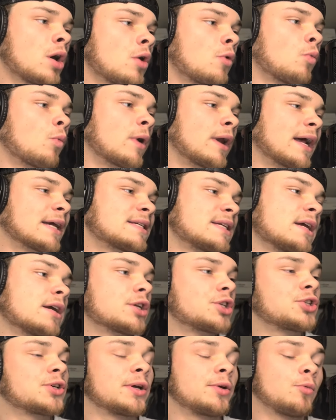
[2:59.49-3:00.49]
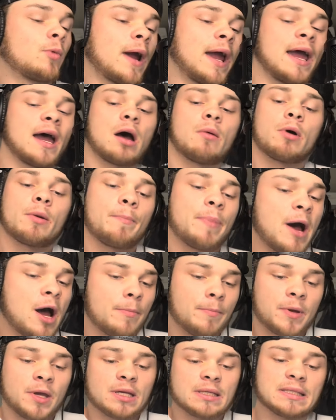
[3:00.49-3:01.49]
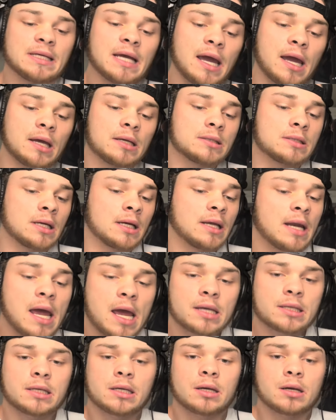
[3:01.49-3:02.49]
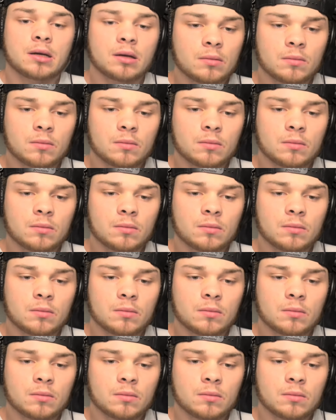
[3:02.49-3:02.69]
When I see a tree rat, I'ma pop his ass. His ass didn't...